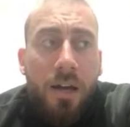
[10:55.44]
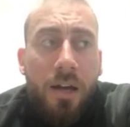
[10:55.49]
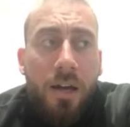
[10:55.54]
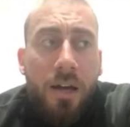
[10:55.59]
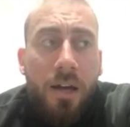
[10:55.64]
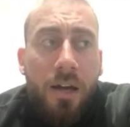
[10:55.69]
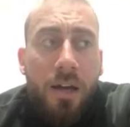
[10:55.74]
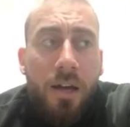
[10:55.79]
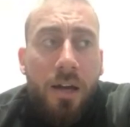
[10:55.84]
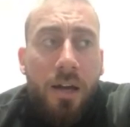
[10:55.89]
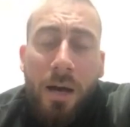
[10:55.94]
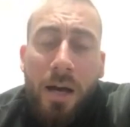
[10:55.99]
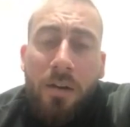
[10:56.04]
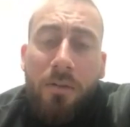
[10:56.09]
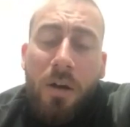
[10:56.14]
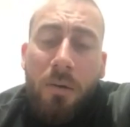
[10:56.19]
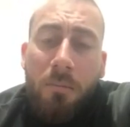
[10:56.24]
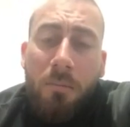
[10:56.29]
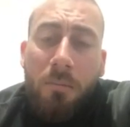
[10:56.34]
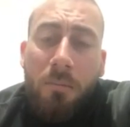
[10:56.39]
My
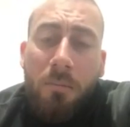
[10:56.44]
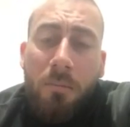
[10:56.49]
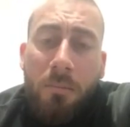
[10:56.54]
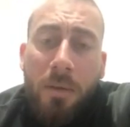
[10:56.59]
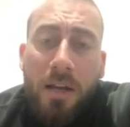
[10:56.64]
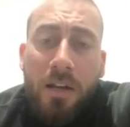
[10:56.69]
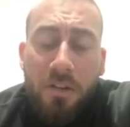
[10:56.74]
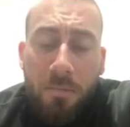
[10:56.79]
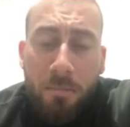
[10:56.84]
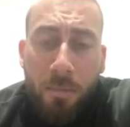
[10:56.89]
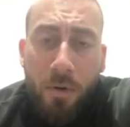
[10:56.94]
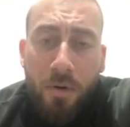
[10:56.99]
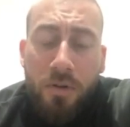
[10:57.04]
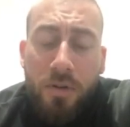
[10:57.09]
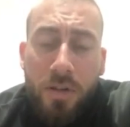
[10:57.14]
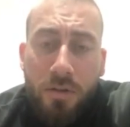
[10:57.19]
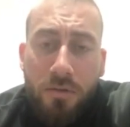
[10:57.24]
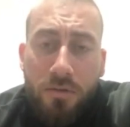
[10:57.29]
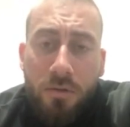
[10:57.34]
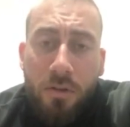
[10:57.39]
background being a
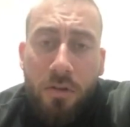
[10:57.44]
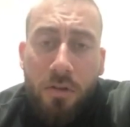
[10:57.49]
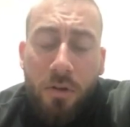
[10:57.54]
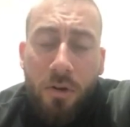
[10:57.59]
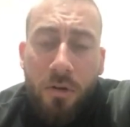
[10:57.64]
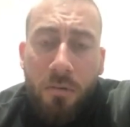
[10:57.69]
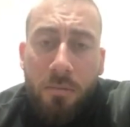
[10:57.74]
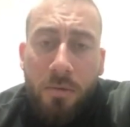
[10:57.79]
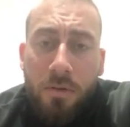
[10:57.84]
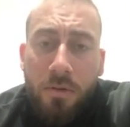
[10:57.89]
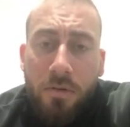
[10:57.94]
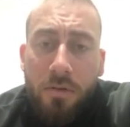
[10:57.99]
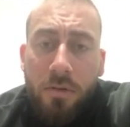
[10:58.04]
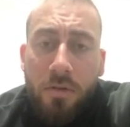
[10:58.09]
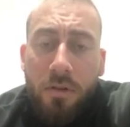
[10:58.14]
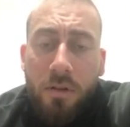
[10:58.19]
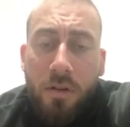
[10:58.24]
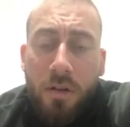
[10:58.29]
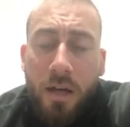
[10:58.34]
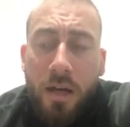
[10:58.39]
sports injury
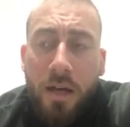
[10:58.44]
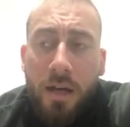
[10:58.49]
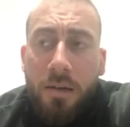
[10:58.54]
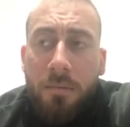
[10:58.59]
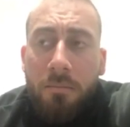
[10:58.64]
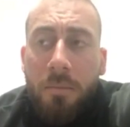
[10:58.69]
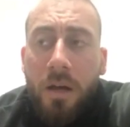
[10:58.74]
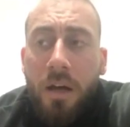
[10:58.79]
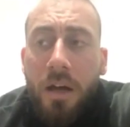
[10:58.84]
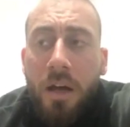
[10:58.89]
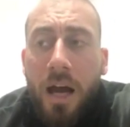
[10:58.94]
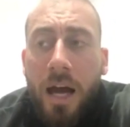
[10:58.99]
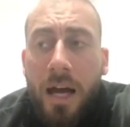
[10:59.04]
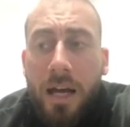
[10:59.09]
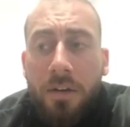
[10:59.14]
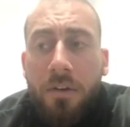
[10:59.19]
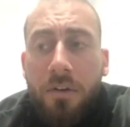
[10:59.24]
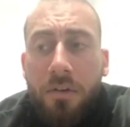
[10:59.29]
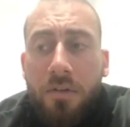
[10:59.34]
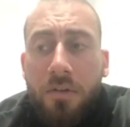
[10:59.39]
therapist, I
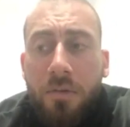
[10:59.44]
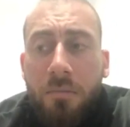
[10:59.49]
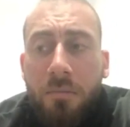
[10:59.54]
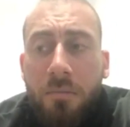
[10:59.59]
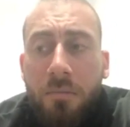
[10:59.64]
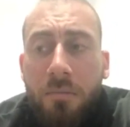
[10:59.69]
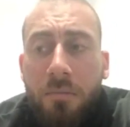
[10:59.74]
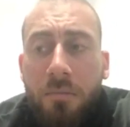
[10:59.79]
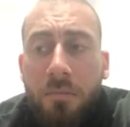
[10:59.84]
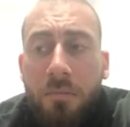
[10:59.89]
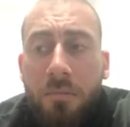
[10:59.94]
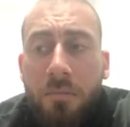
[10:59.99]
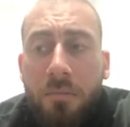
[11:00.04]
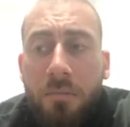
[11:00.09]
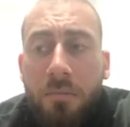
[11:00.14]
can also make them training